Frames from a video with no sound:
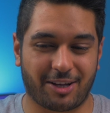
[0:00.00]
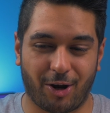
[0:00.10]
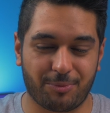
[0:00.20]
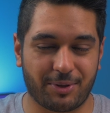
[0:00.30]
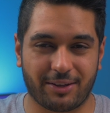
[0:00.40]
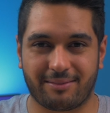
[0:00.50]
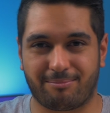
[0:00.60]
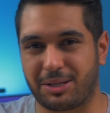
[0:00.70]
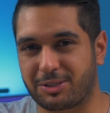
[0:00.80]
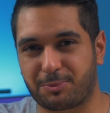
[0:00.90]
I hope
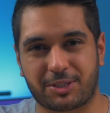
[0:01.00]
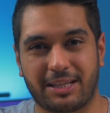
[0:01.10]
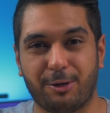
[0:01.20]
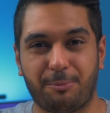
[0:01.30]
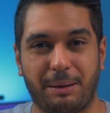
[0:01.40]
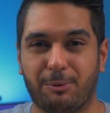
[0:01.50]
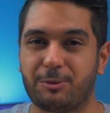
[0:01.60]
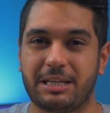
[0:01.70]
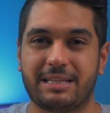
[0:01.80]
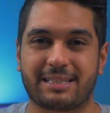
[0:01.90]
that this was a little bit more
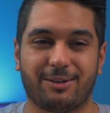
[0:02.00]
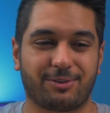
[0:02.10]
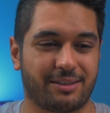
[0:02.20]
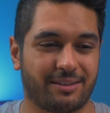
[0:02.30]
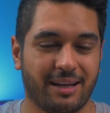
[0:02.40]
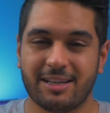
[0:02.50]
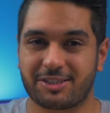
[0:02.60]
detailed than